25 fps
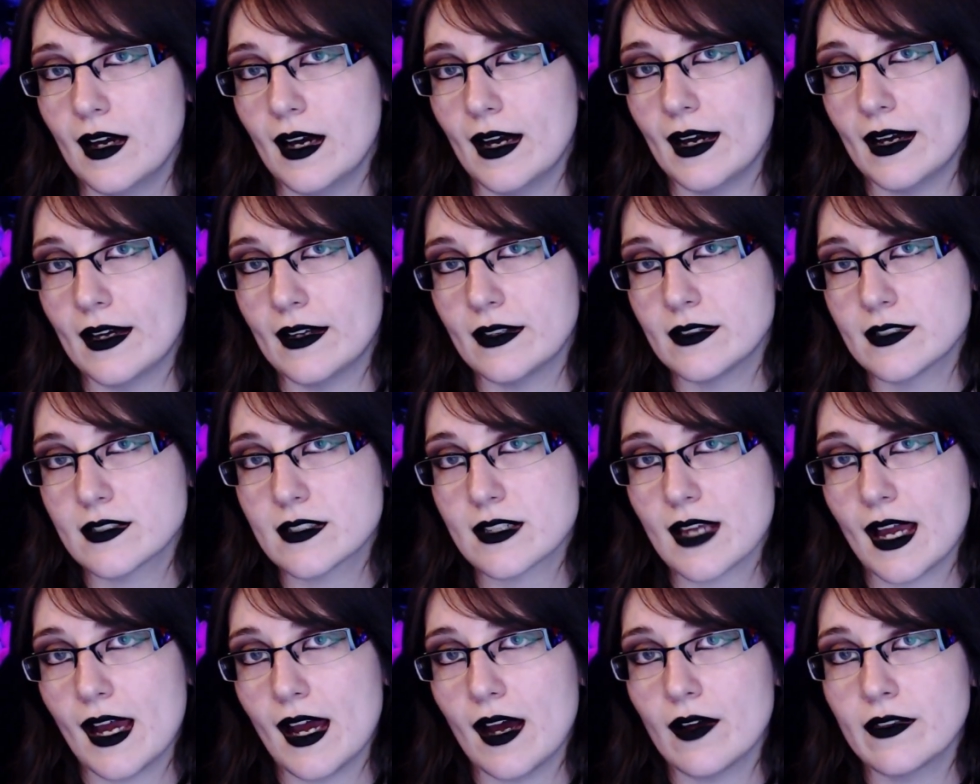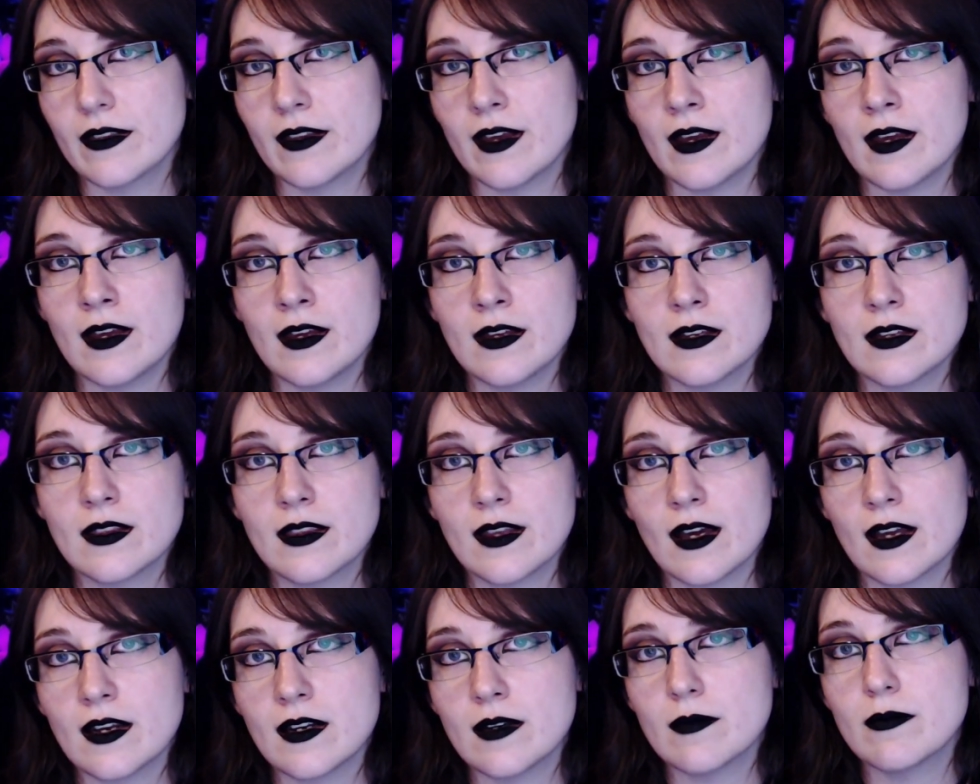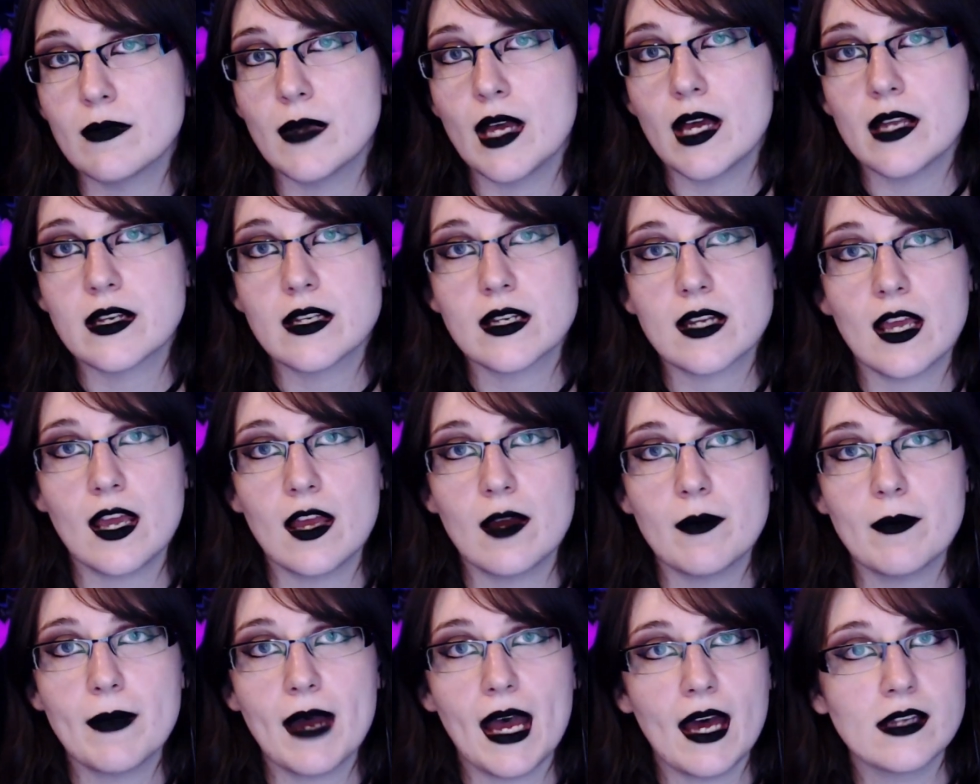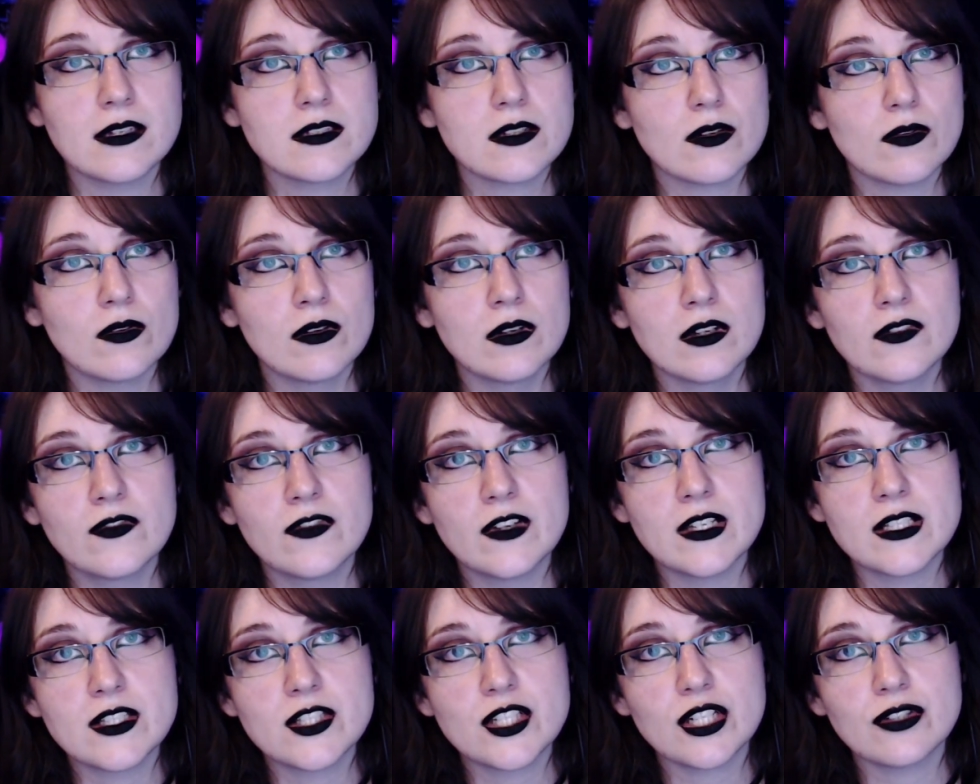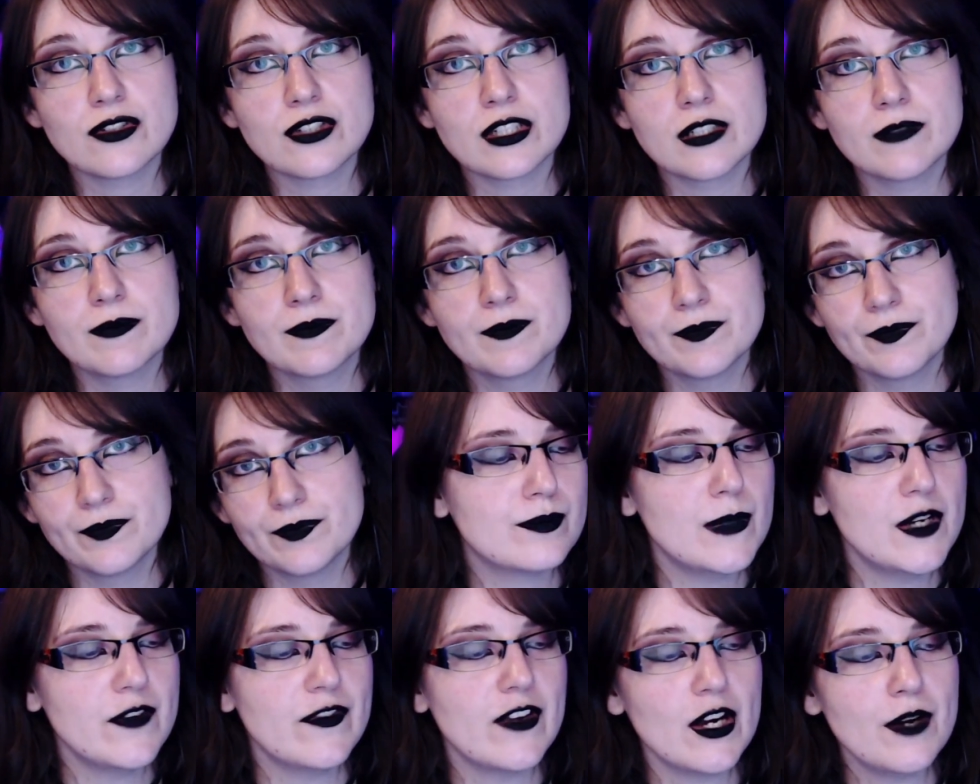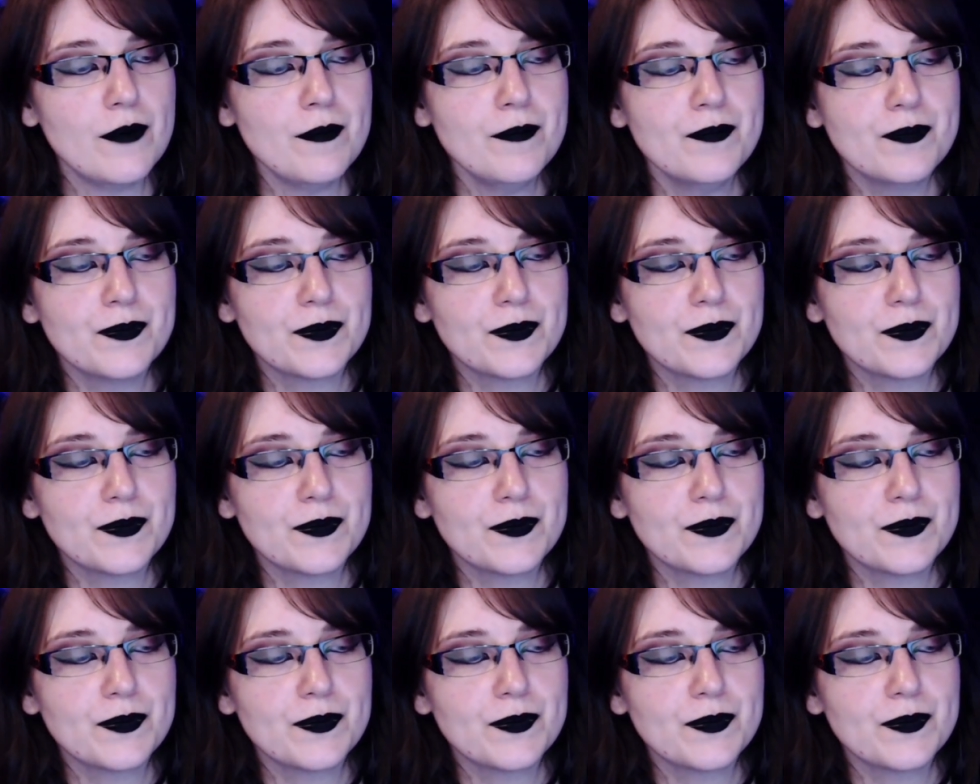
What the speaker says: and how they then murdered him and all of his children. Moving on.